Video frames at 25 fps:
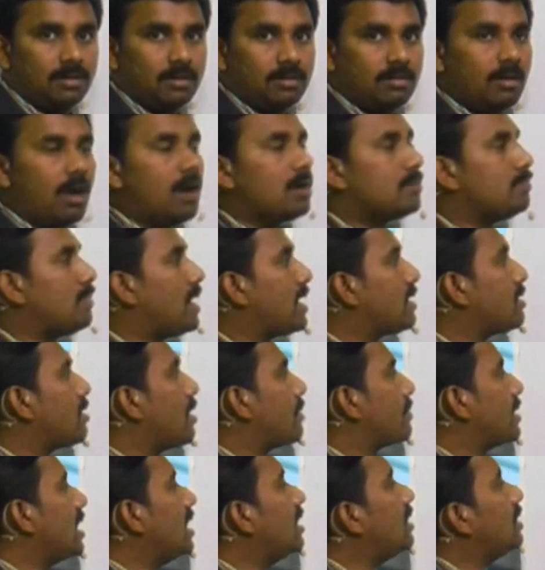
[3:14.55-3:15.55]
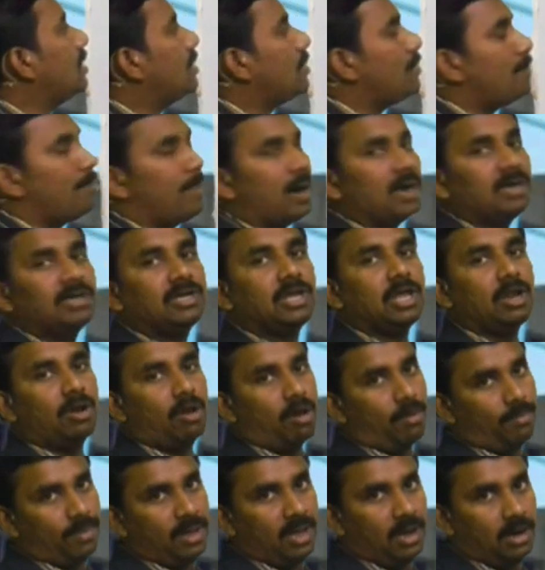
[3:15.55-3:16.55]
not binomial,
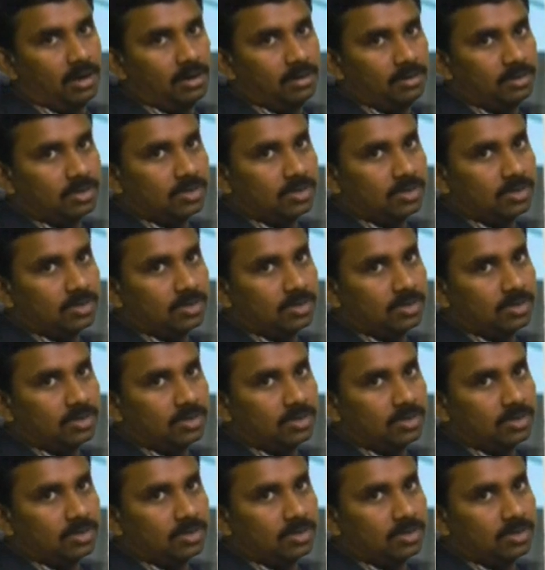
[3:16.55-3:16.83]
multinomial.